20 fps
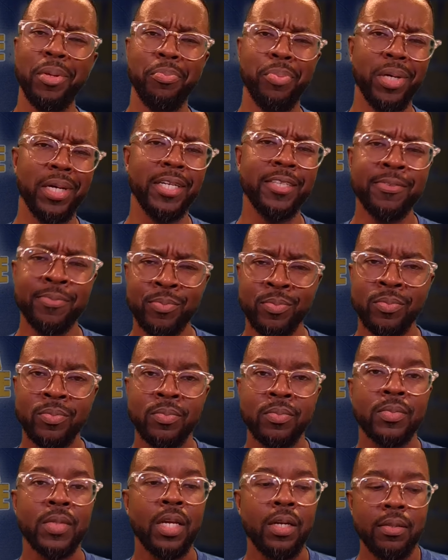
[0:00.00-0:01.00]
But
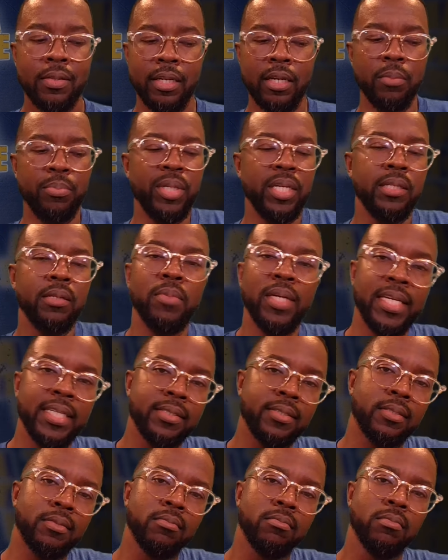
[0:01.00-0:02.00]
they'll be in the
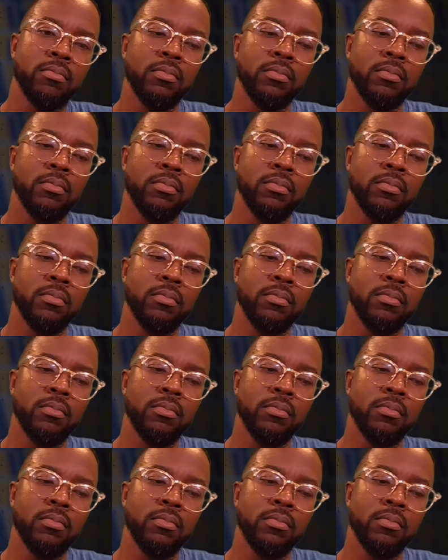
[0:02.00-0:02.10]
mix.